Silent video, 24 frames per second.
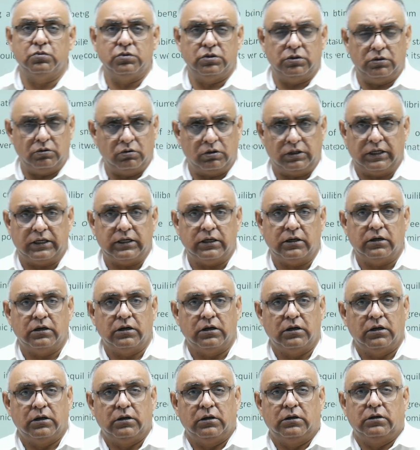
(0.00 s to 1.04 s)
you can
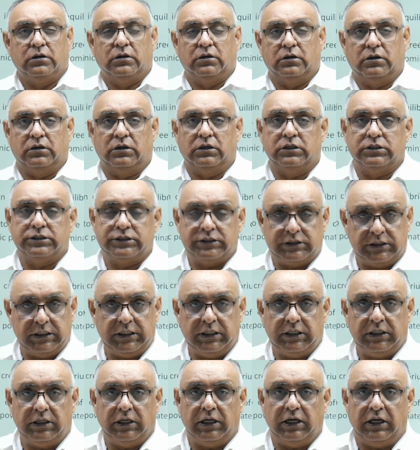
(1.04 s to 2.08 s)

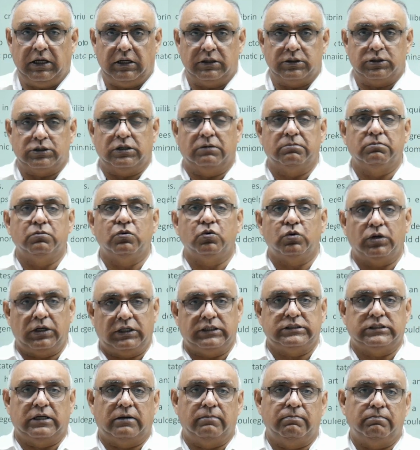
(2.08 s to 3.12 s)
see some more
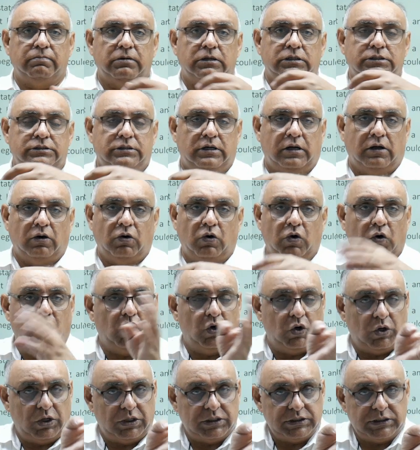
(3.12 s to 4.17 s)
examples. Now
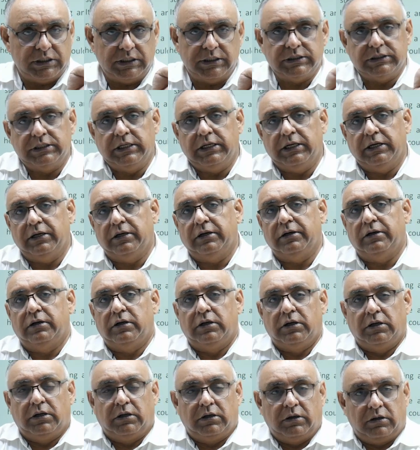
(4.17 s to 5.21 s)
AUKUS is there,
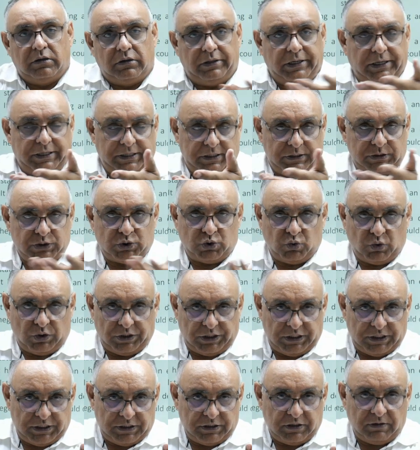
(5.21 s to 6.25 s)
that is to
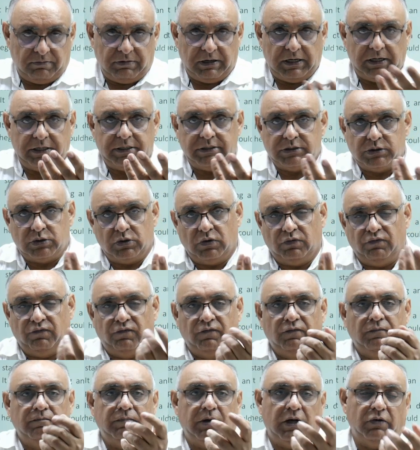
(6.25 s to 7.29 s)
create the balance of
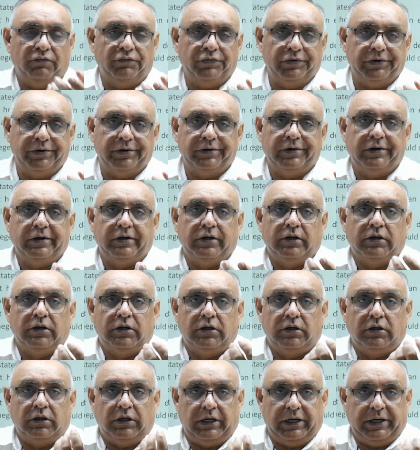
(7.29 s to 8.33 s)
power,
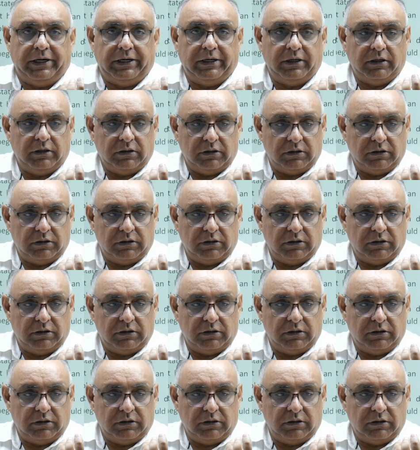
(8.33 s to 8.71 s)
and